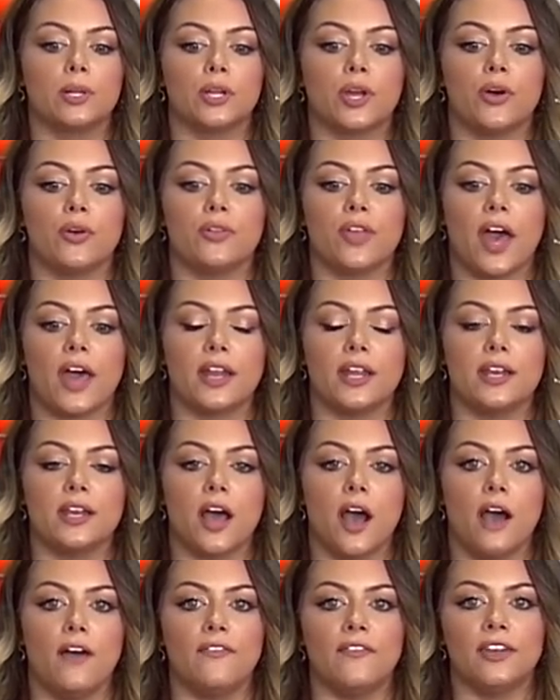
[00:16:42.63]
below that
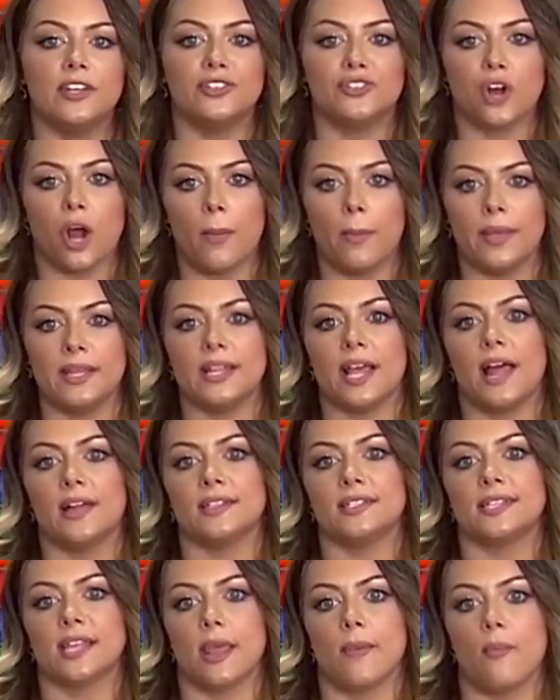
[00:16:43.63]
enough and dropping
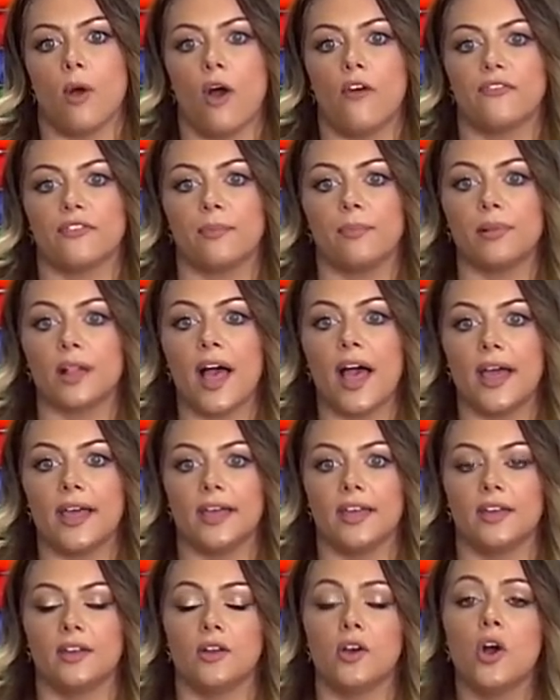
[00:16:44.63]
that seam off the
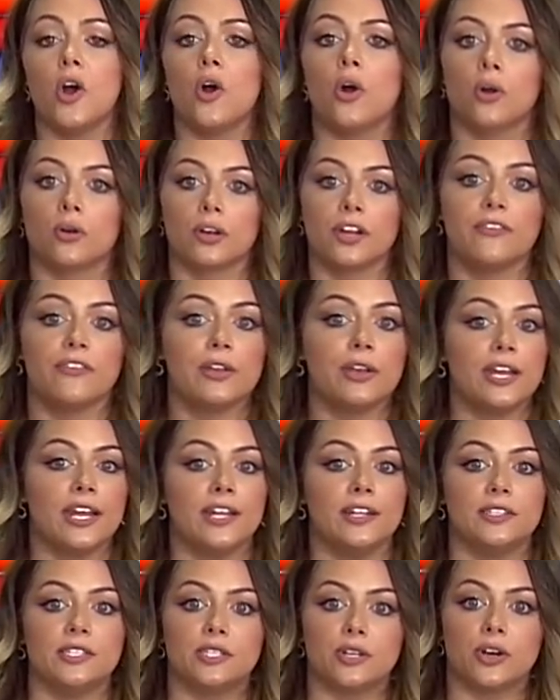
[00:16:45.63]
platen, or even
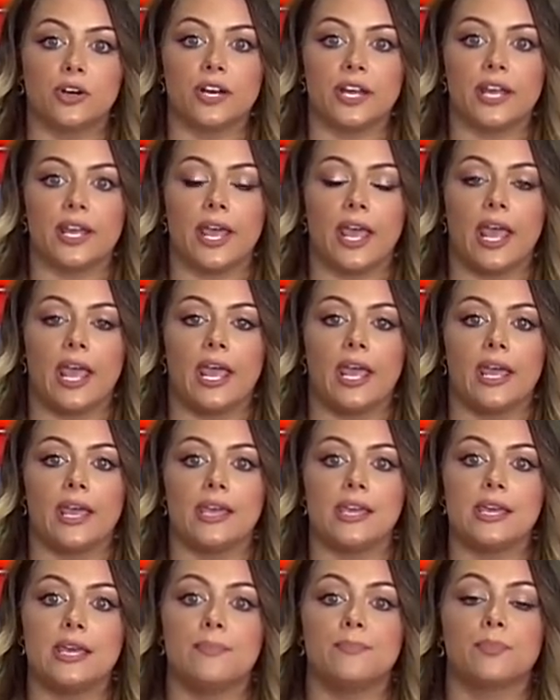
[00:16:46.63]
inserting
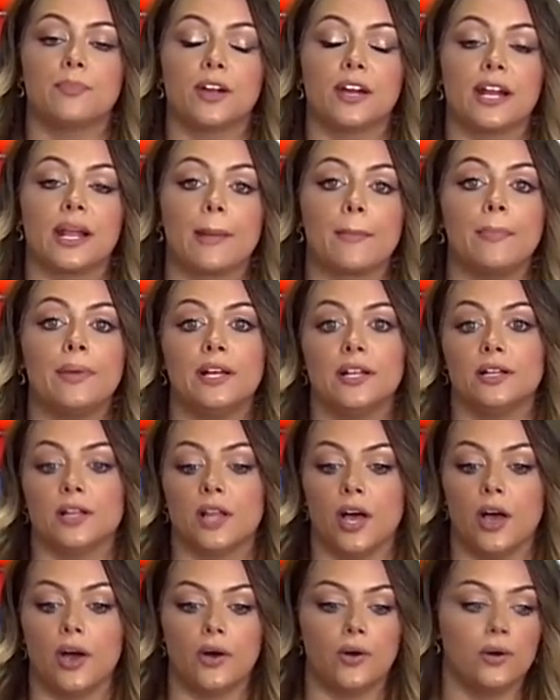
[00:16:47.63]
a heat printing
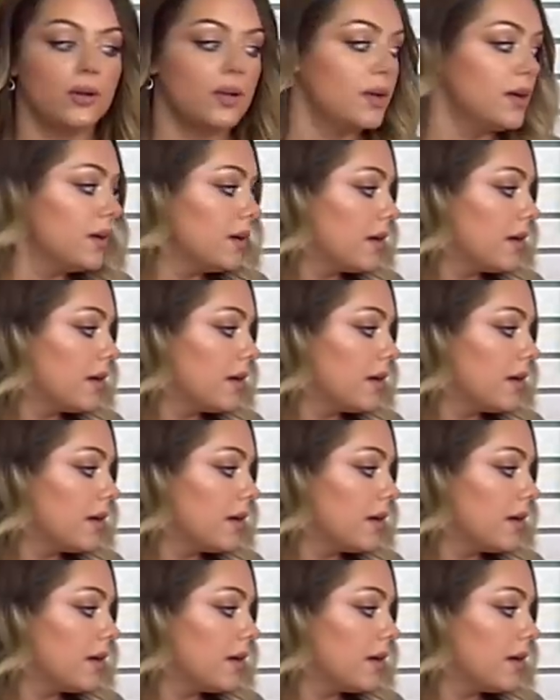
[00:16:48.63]
pillow.